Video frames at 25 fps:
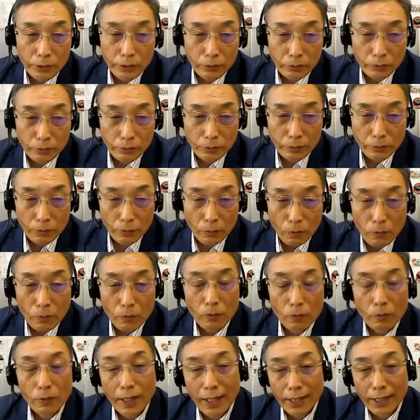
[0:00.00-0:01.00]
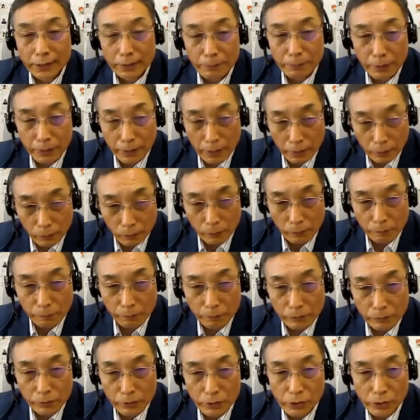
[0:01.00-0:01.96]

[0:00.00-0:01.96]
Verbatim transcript: at the Japanese